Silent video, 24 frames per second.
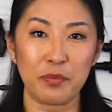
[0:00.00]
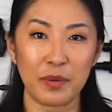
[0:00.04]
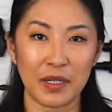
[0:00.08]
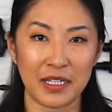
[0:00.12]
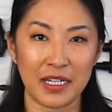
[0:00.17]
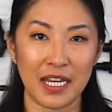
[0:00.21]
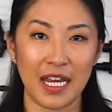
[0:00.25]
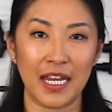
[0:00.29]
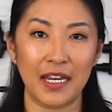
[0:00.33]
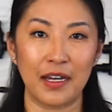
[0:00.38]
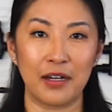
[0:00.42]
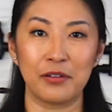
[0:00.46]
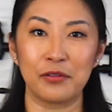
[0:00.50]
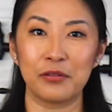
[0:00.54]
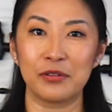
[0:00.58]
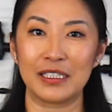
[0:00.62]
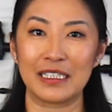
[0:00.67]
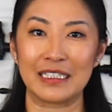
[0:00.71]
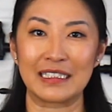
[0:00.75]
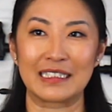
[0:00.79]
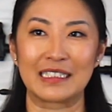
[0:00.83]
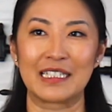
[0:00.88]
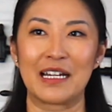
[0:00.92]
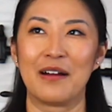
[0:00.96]
potato
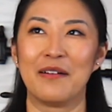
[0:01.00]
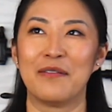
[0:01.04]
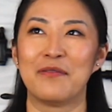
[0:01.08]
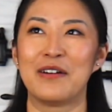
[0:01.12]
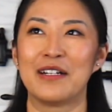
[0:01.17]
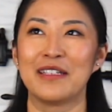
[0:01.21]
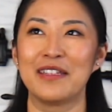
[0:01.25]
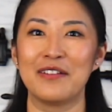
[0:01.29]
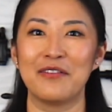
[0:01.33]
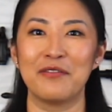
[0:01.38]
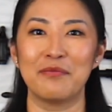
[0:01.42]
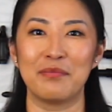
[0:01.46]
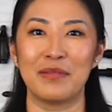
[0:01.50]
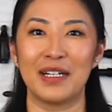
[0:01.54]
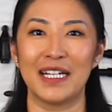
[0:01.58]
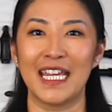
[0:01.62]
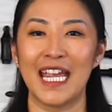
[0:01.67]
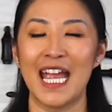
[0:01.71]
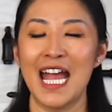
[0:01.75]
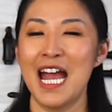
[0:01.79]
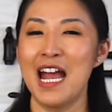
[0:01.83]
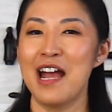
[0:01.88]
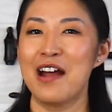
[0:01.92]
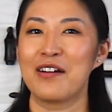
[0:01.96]
is one of my
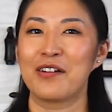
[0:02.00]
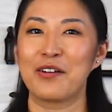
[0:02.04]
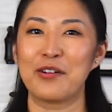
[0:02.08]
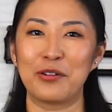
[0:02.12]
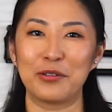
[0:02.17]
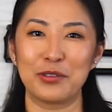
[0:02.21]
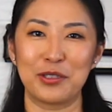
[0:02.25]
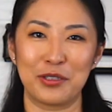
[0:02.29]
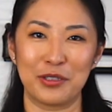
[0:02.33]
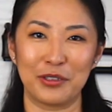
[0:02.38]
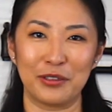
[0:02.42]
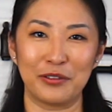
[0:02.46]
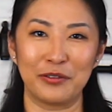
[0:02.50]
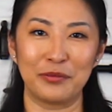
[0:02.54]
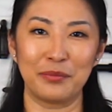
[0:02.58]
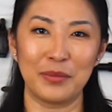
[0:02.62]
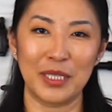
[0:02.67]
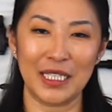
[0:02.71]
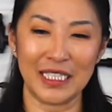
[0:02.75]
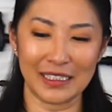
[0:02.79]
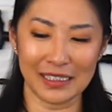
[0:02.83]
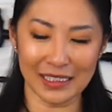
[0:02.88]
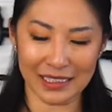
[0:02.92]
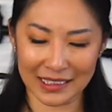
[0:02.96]
go-to
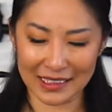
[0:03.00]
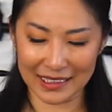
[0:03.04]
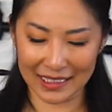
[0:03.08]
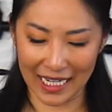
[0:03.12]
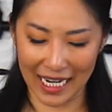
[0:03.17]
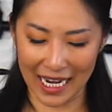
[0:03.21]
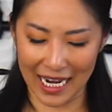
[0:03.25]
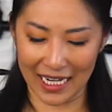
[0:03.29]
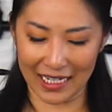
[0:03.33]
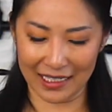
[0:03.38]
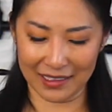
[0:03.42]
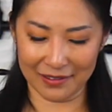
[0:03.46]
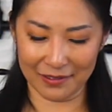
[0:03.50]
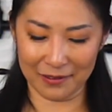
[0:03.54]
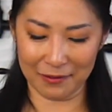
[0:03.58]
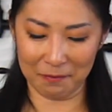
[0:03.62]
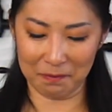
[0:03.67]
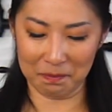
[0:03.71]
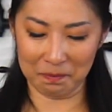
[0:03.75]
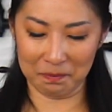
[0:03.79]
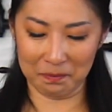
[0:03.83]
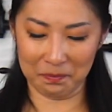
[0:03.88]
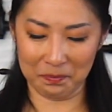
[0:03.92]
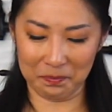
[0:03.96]
meals, and
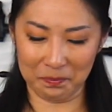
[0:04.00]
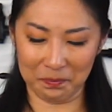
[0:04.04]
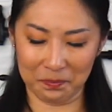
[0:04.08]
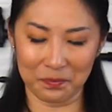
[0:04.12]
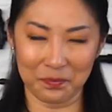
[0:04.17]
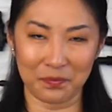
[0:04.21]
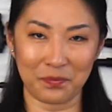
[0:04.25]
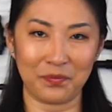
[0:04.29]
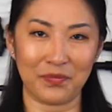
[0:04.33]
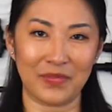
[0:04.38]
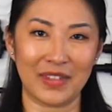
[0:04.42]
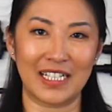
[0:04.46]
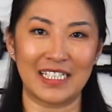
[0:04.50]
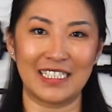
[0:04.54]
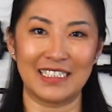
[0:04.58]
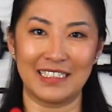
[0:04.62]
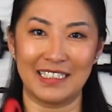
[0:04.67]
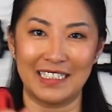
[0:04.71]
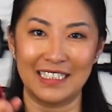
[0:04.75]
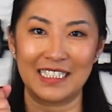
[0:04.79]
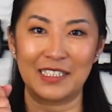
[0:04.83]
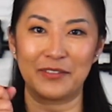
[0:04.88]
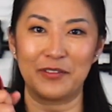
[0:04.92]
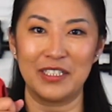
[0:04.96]

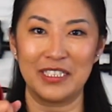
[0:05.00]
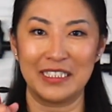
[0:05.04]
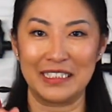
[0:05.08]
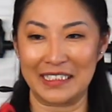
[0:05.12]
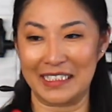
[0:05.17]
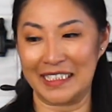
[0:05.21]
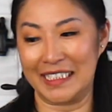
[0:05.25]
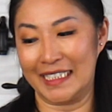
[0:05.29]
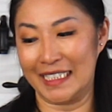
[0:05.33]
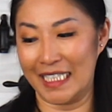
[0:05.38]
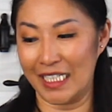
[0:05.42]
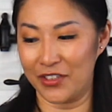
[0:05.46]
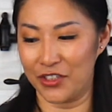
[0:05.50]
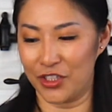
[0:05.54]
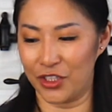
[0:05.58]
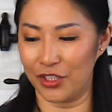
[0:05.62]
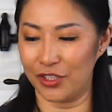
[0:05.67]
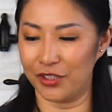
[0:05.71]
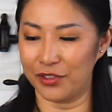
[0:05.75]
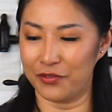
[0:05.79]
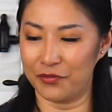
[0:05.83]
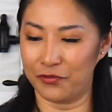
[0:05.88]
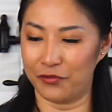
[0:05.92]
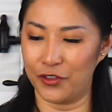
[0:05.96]
this one is
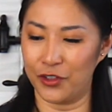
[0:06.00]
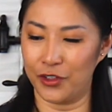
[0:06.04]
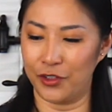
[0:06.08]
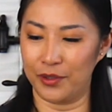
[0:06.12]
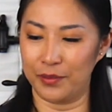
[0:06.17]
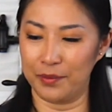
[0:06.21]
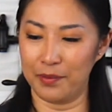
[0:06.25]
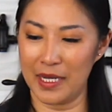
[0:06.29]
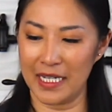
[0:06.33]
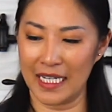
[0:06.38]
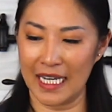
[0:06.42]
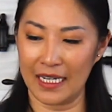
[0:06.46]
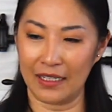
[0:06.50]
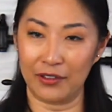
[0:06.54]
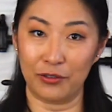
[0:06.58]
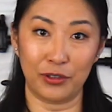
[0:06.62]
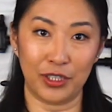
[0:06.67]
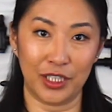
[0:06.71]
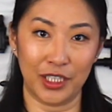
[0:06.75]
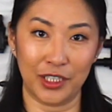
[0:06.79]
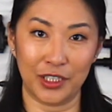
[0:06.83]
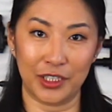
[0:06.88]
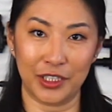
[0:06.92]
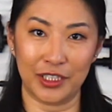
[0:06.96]
essential for making
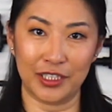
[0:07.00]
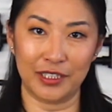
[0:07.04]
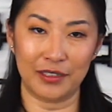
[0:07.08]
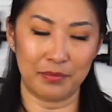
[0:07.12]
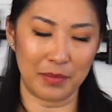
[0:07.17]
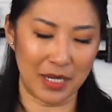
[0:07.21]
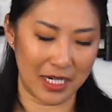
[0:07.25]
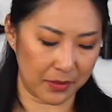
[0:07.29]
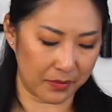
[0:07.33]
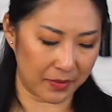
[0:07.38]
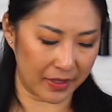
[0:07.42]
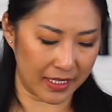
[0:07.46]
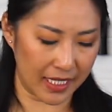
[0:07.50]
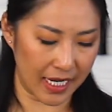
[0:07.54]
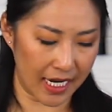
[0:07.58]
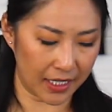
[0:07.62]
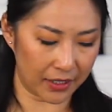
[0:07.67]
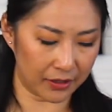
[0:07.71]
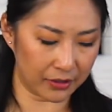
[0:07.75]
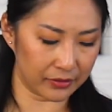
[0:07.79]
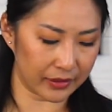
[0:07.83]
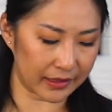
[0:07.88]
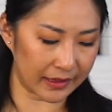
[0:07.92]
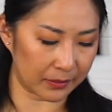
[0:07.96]
really good mashed
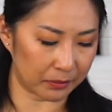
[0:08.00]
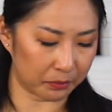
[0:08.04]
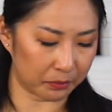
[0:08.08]
potatoes.